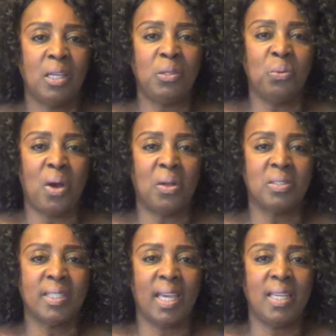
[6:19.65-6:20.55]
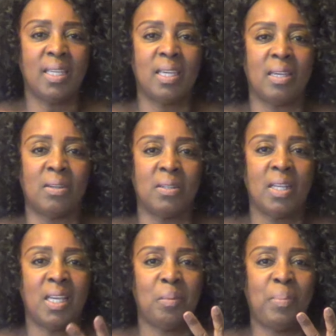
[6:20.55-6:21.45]
You all take care.
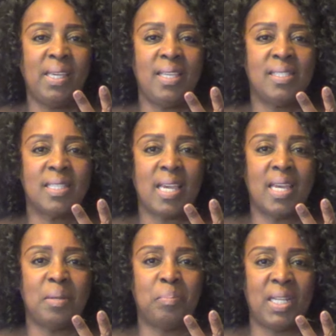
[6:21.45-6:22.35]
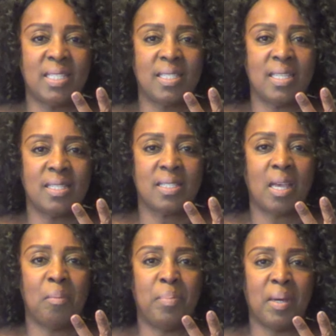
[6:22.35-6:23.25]
Peace and blessings.
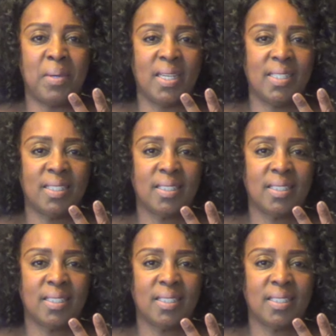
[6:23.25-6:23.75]
Bye-bye.